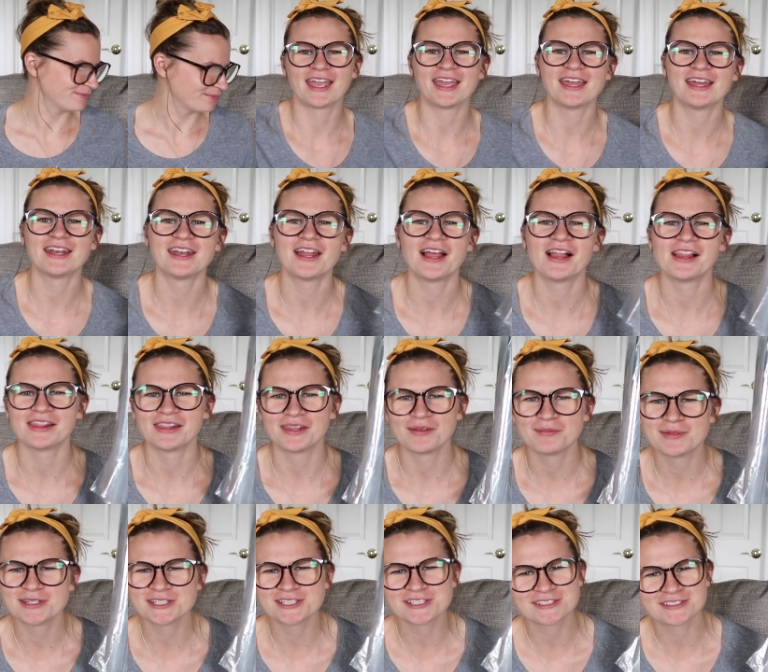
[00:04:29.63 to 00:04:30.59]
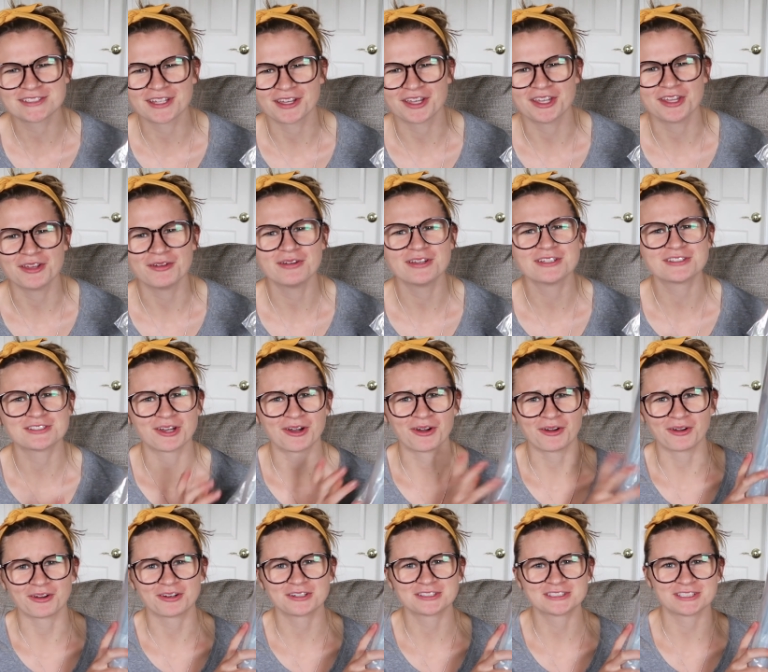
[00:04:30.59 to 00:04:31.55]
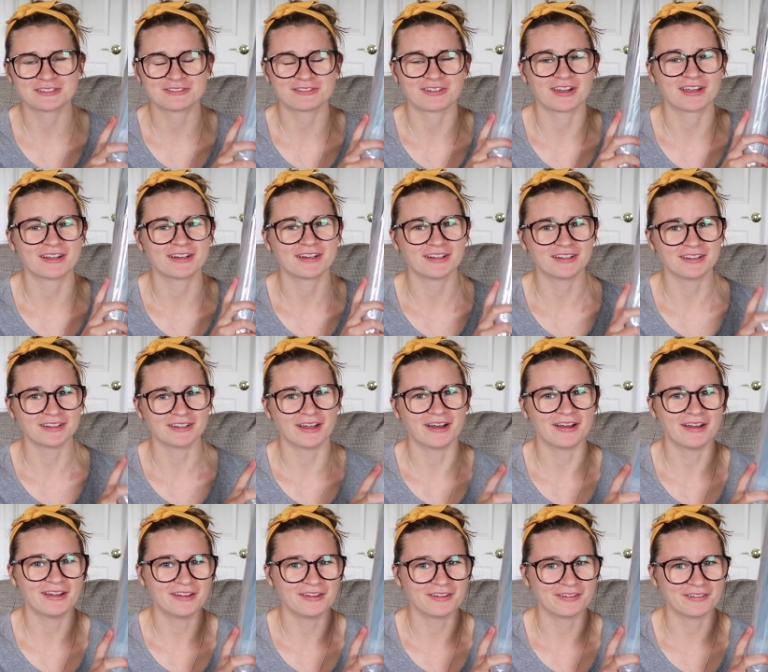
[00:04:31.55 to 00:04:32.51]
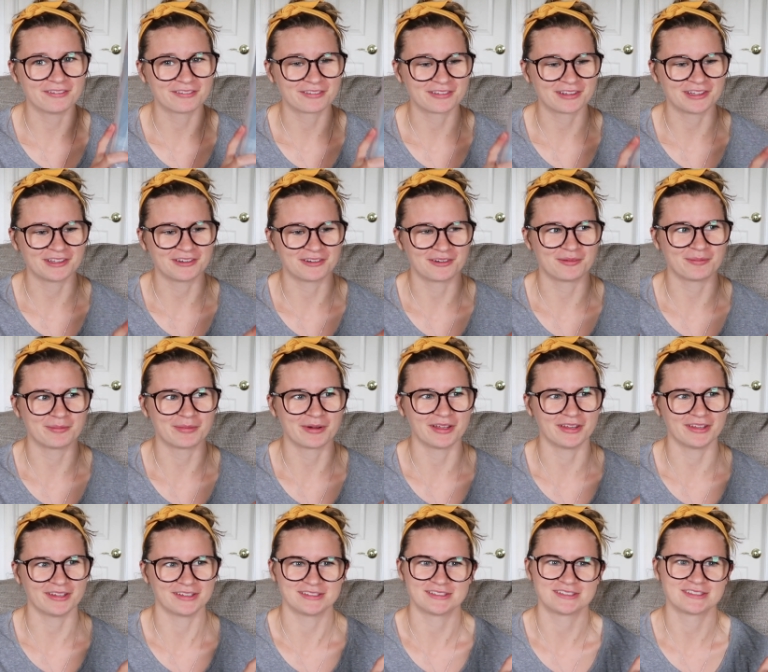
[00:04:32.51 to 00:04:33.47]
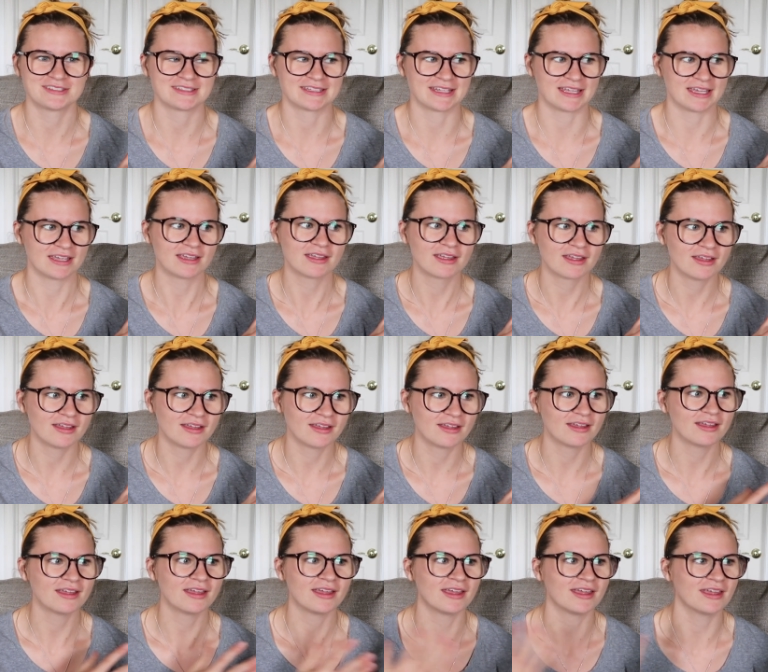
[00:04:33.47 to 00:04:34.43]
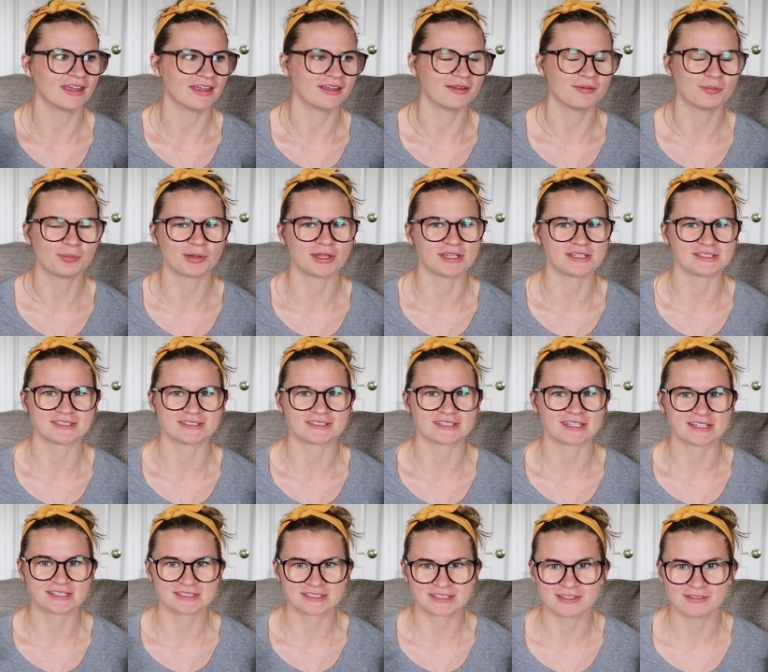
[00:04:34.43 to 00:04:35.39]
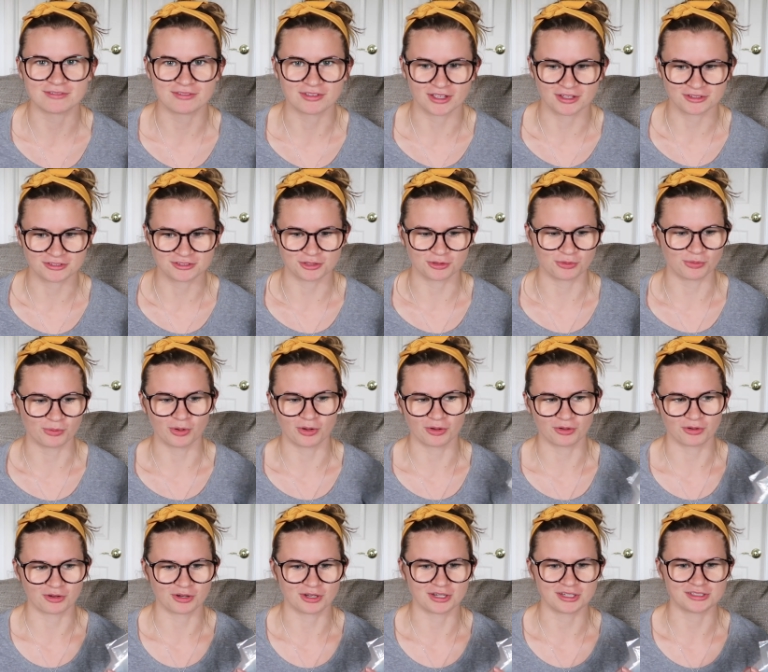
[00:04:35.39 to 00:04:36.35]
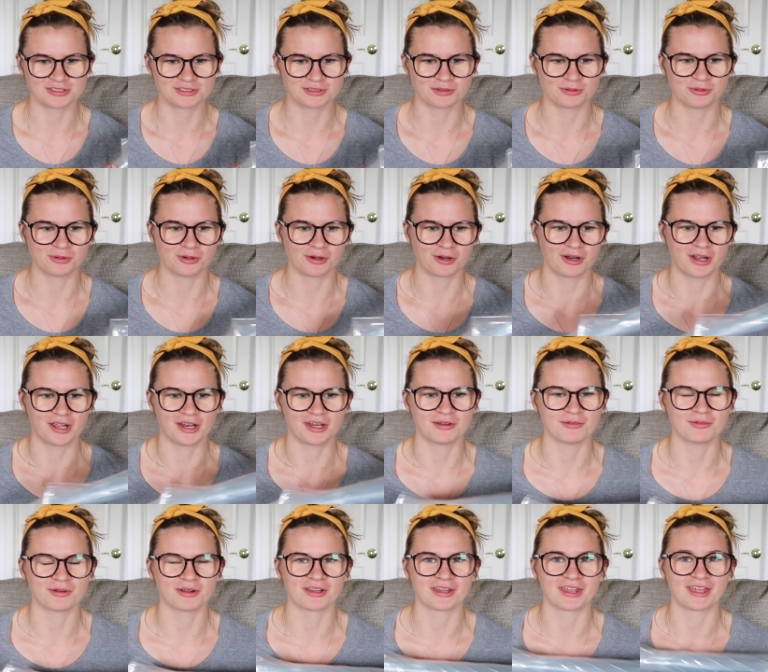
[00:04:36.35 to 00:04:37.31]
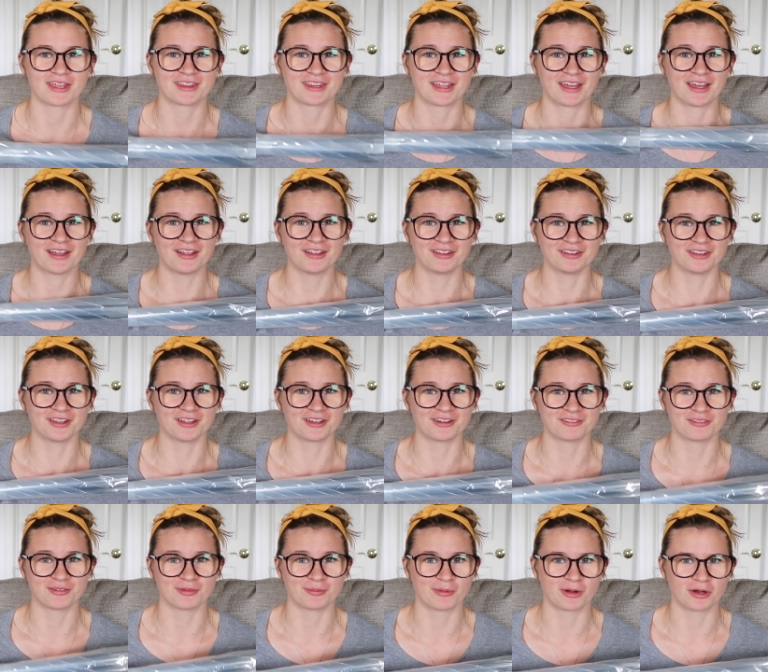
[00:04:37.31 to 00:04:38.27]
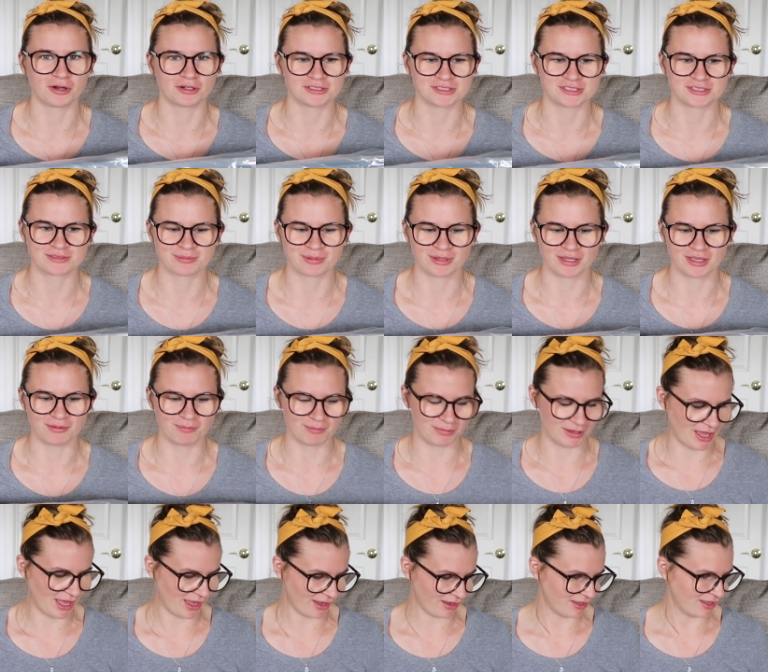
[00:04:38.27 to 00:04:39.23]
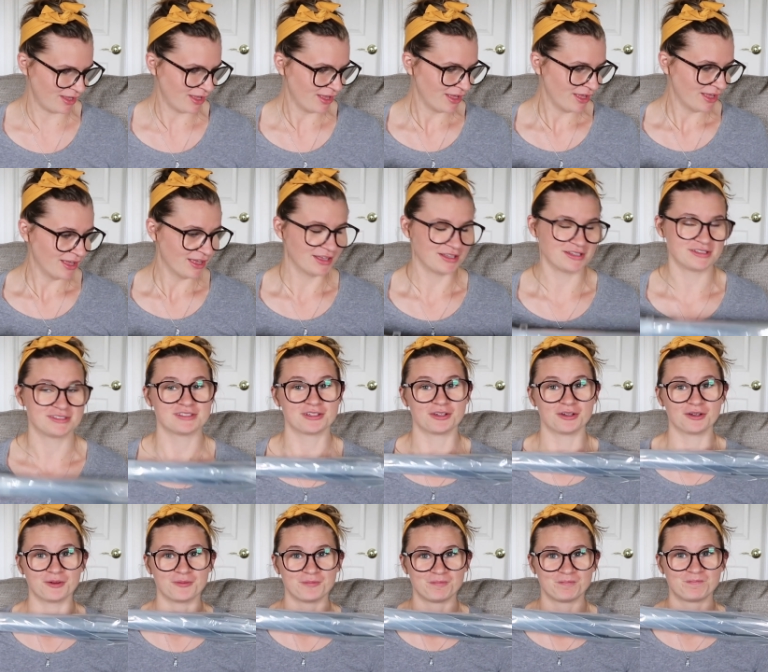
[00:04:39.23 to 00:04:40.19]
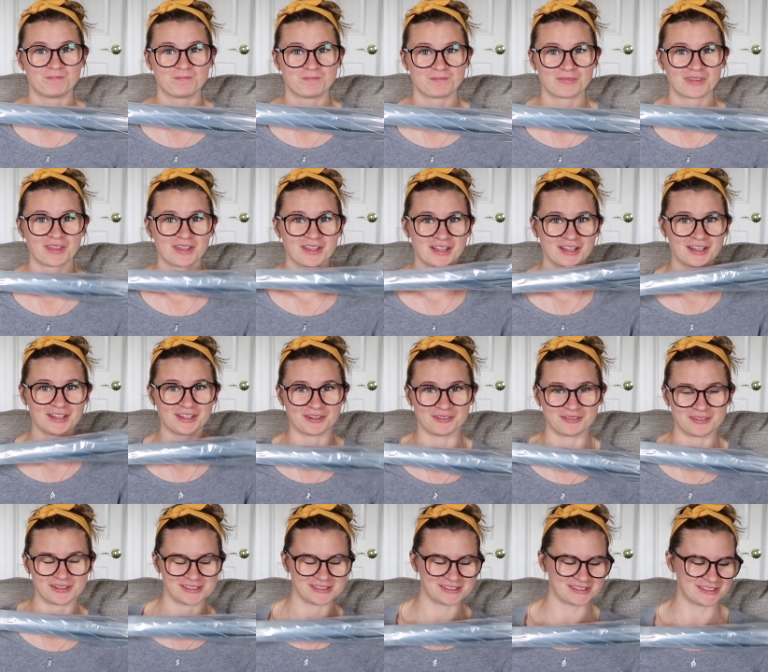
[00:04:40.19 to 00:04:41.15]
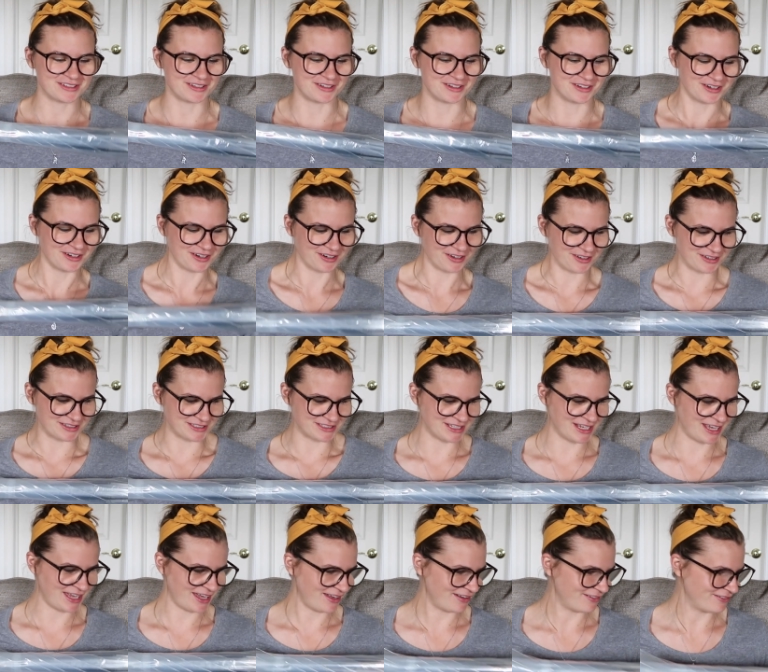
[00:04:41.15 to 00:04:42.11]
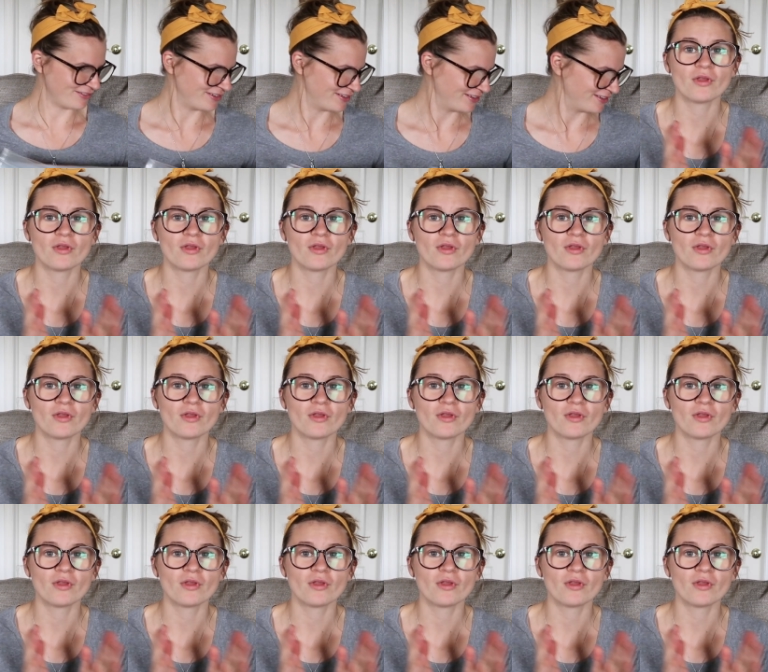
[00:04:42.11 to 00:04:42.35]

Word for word: And let me just tell you, it's hard to find a lot of clear umbrellas like at places like C V S or Walgreens or anywhere like that. A lot of them are just plain black, and so clear ones are good to have.